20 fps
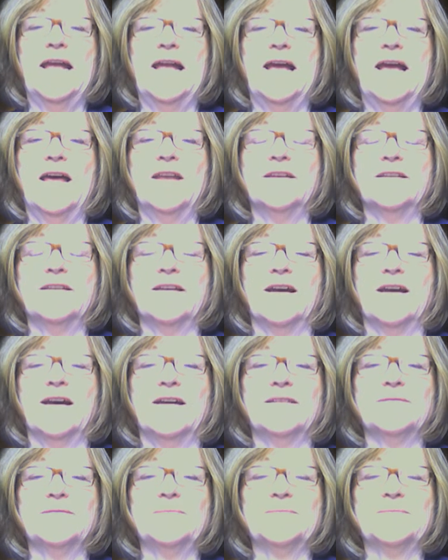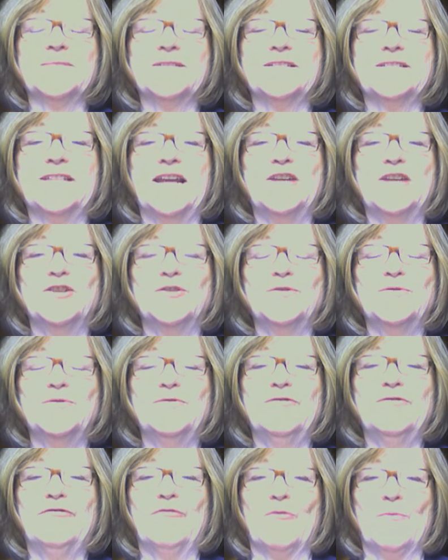and stay
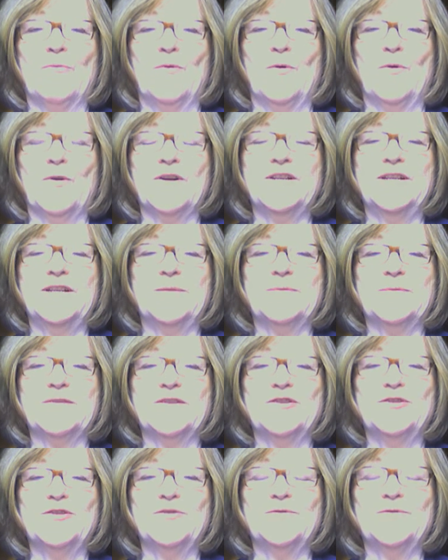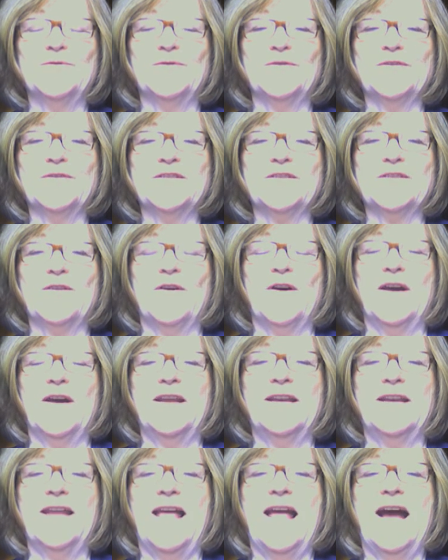tuned for more tips and tools
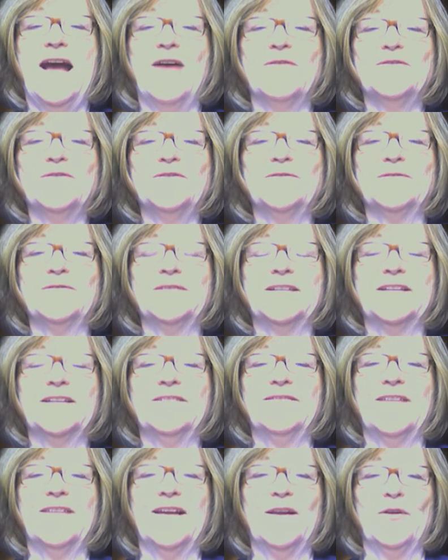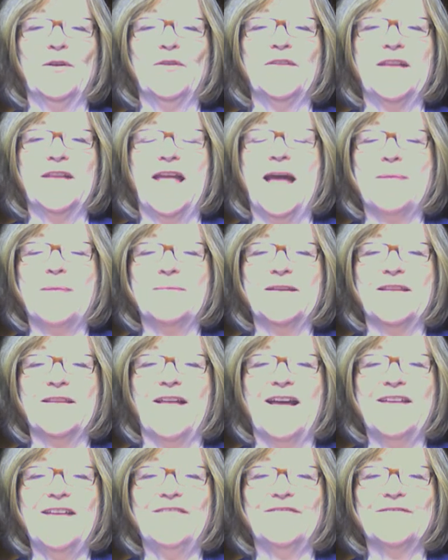on how to live a healthy, happy
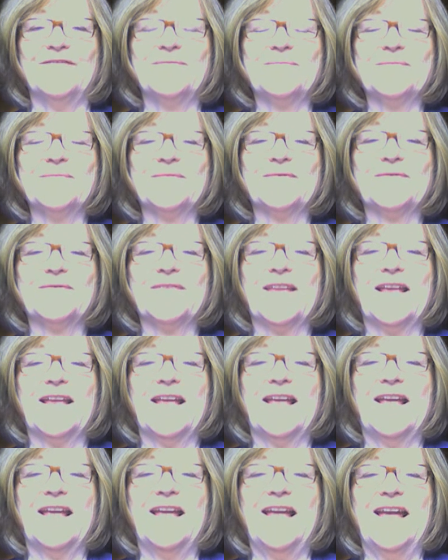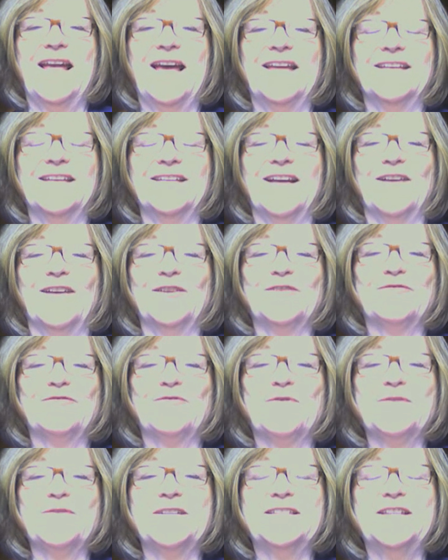life. And I'll look
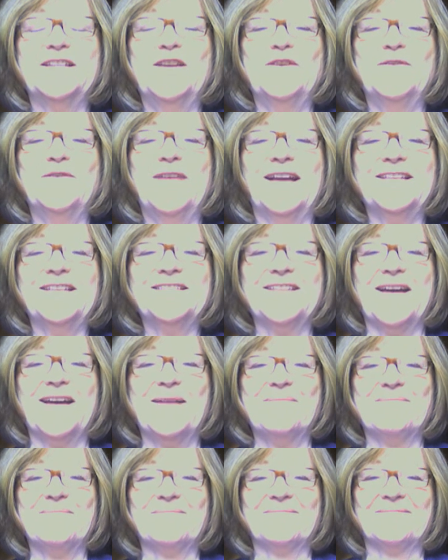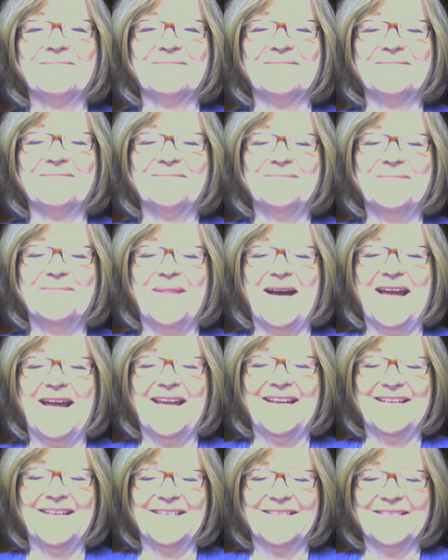forward to seeing you next time. Bye.
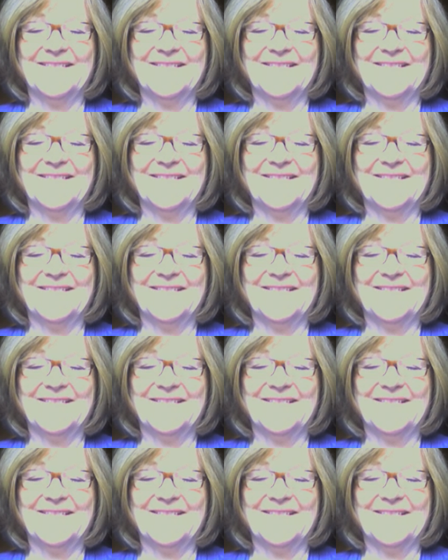